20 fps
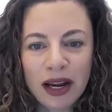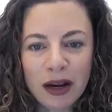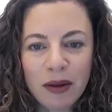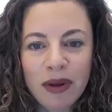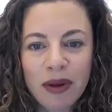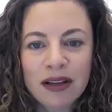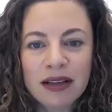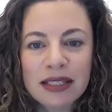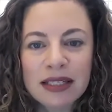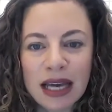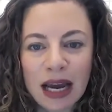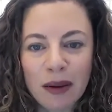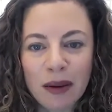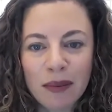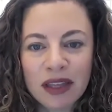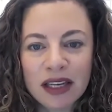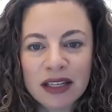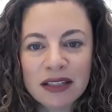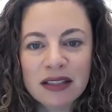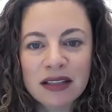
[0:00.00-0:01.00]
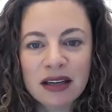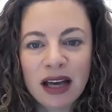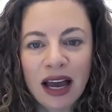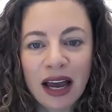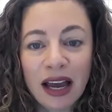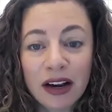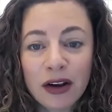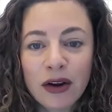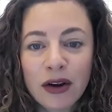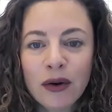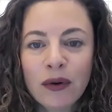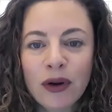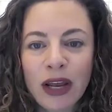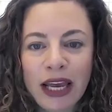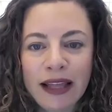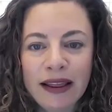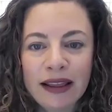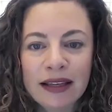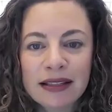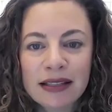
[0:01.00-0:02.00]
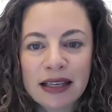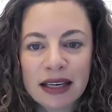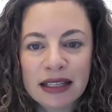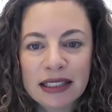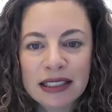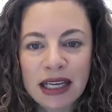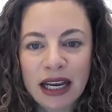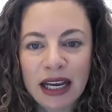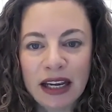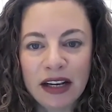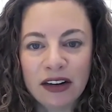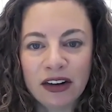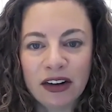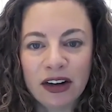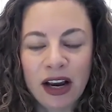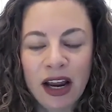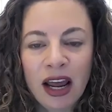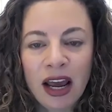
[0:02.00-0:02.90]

a bit of depth as to how to create this container,